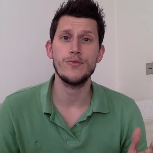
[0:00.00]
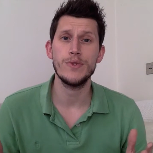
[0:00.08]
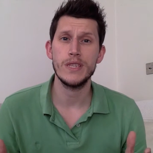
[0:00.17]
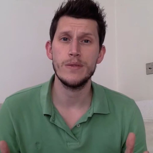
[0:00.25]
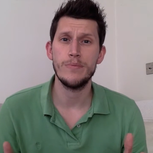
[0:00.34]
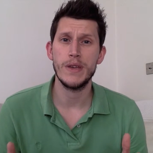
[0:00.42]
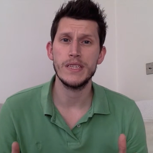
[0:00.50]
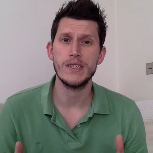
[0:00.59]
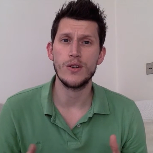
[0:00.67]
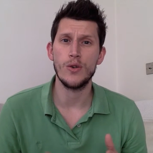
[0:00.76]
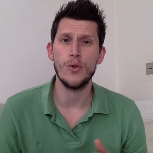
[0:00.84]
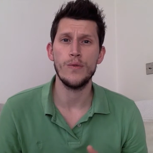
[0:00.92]
a really
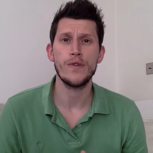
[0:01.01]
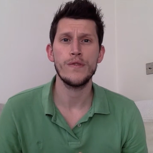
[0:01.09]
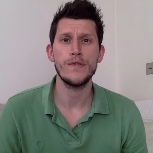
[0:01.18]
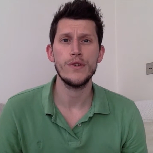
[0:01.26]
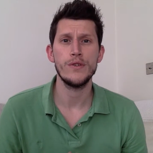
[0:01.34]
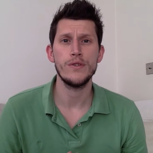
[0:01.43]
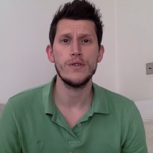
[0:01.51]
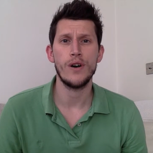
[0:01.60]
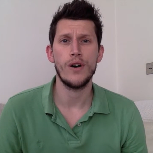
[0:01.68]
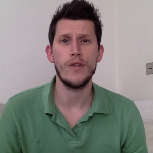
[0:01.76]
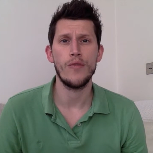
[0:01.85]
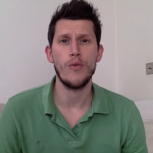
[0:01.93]
basic overview
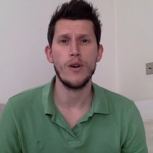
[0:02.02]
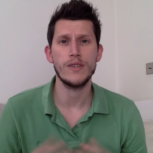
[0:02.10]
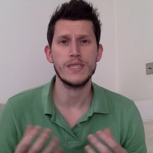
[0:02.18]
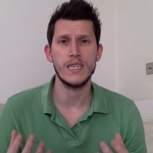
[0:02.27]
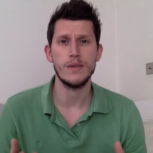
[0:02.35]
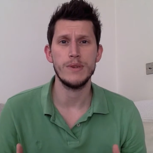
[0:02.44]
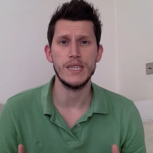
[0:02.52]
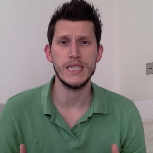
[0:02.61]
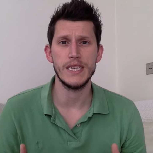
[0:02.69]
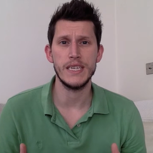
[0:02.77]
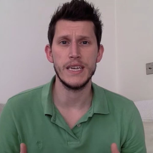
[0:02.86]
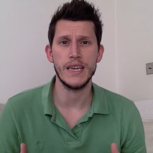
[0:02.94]
of what
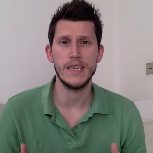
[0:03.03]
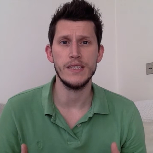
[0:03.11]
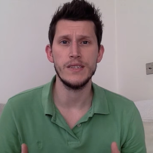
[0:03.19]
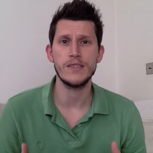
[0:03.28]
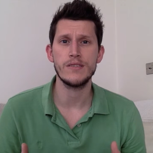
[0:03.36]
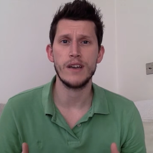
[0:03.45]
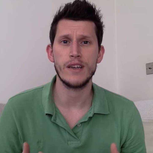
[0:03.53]
CBT is.